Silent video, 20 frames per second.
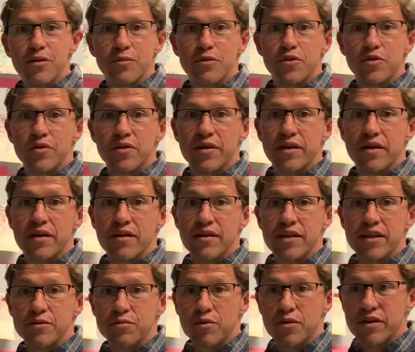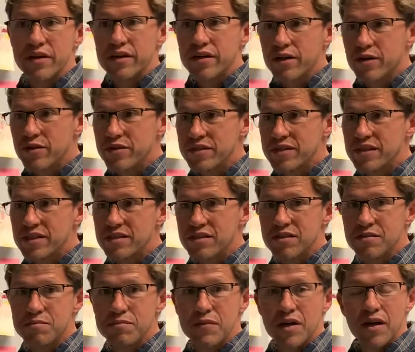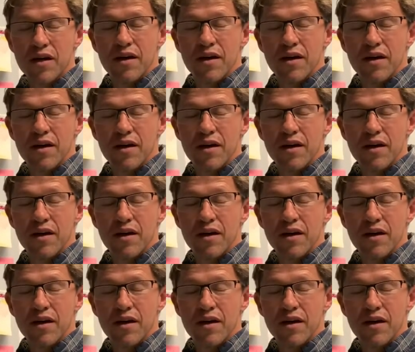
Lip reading: pituitary gland is part of your endocrine system.